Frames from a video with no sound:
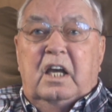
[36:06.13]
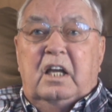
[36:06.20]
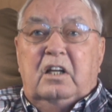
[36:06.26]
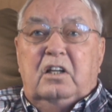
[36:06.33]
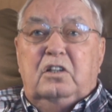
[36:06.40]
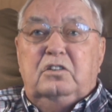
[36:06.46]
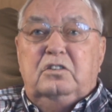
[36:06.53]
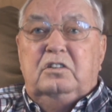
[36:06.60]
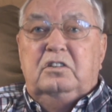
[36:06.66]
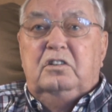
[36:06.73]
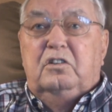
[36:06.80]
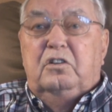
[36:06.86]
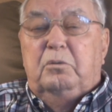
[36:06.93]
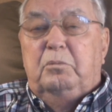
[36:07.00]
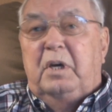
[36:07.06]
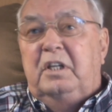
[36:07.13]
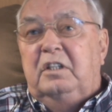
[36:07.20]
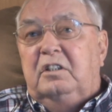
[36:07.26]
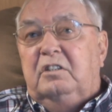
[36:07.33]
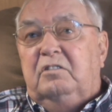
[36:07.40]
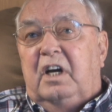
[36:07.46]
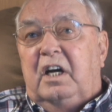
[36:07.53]
and losing the
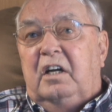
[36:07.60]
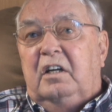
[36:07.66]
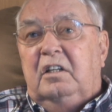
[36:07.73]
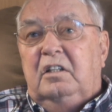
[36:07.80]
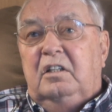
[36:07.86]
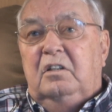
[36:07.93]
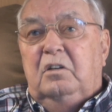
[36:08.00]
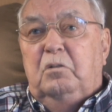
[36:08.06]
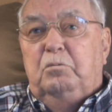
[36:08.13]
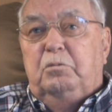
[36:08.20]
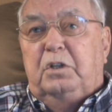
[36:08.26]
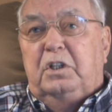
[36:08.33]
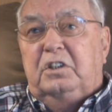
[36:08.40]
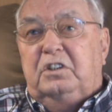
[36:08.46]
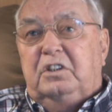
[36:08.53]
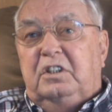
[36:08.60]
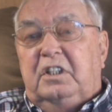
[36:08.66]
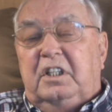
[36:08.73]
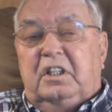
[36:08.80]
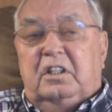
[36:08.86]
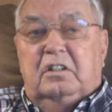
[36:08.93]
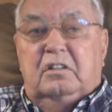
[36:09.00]
remainder of our
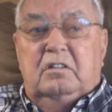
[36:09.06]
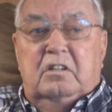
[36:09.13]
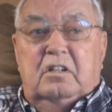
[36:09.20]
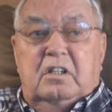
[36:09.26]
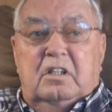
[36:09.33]
personnel